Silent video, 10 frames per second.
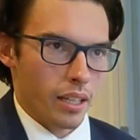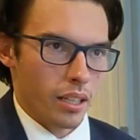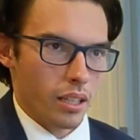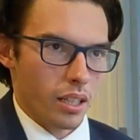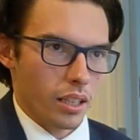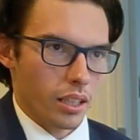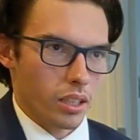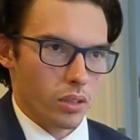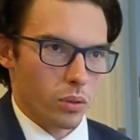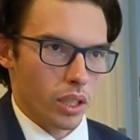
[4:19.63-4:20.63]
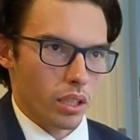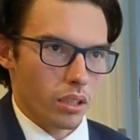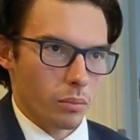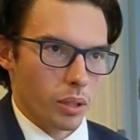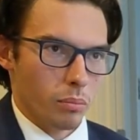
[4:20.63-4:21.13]
at least 20
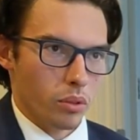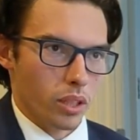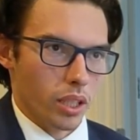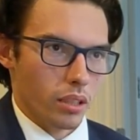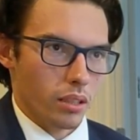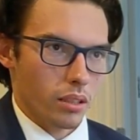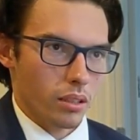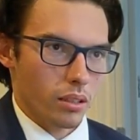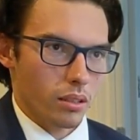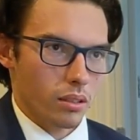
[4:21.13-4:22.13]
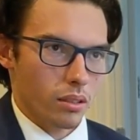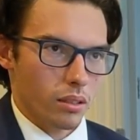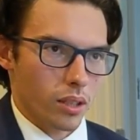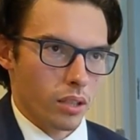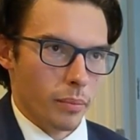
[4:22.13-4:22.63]
other people that
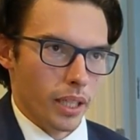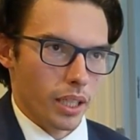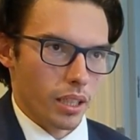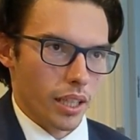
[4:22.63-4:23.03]
couldn't make it